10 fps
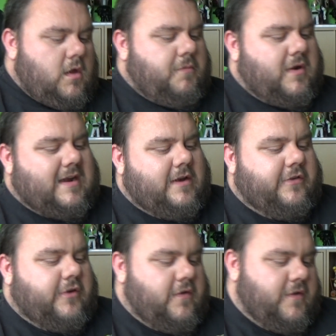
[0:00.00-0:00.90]
But I kind of
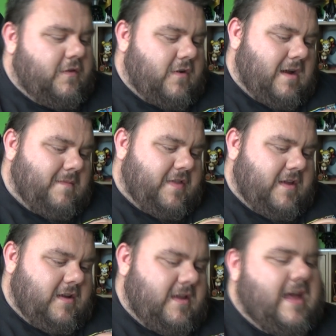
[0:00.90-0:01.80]
show you on the other arm, I
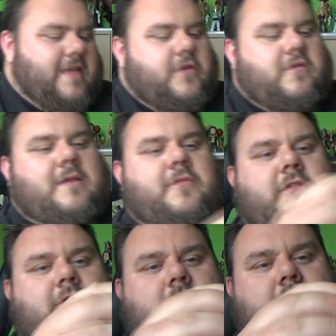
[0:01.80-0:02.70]
think. Yeah, the other arm
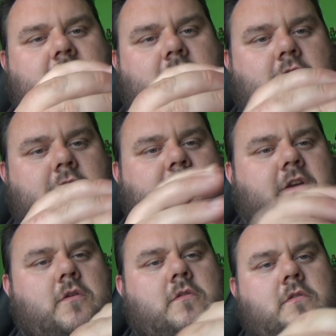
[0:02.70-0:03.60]
does, does the crunch,
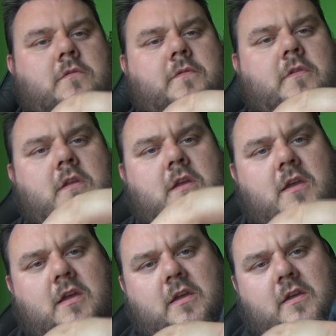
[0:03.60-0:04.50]
so...
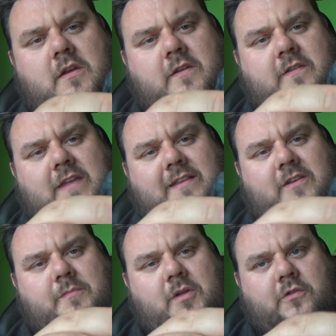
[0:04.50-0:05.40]
So that's
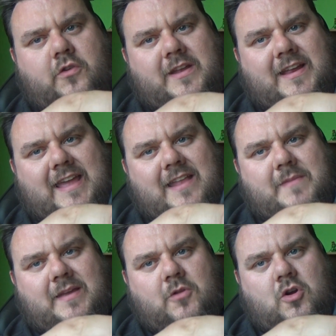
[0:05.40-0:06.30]
on the ball joint again,
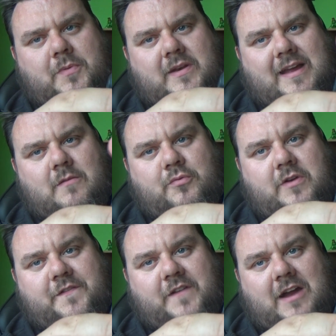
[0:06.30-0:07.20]
make him look up and down
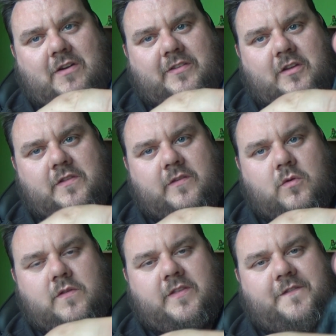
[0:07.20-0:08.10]
pretty far actually on this
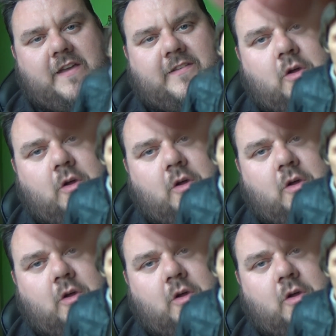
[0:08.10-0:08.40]
one. Face